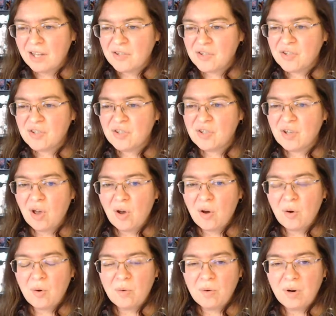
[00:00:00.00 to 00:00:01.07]

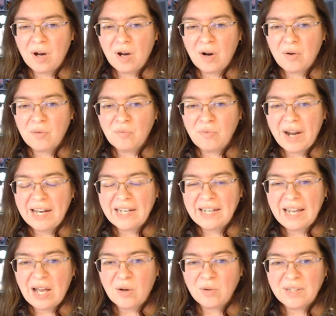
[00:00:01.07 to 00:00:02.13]
So right
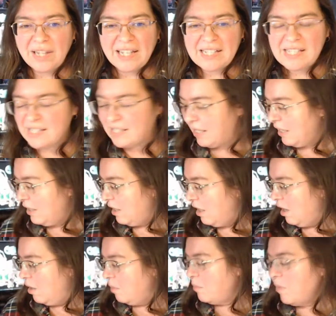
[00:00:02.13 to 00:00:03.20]
now, like I said,
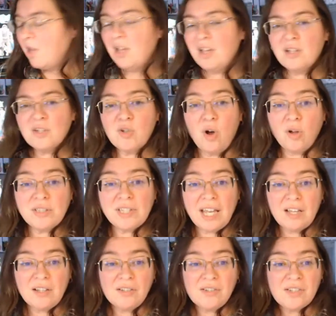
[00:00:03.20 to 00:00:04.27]
Tall
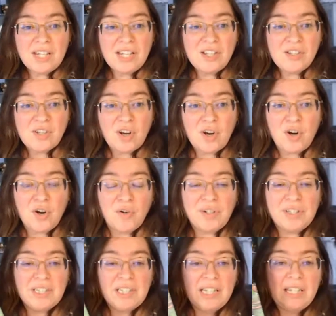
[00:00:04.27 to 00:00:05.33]
Tales is
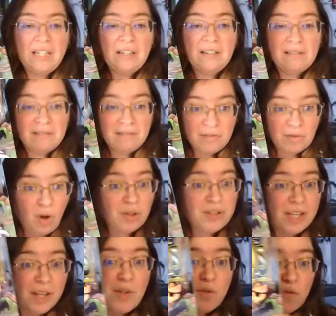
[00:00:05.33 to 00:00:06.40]
currently
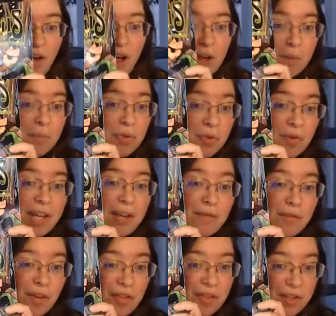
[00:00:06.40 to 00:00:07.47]
Tall Tales Volume 3
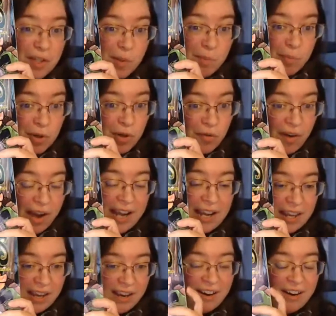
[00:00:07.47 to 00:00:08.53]
for this book
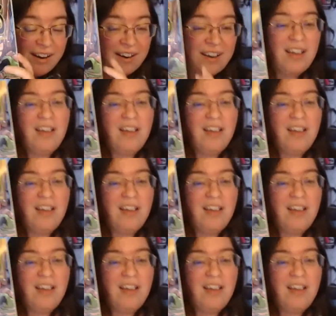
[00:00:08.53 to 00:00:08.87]
right here.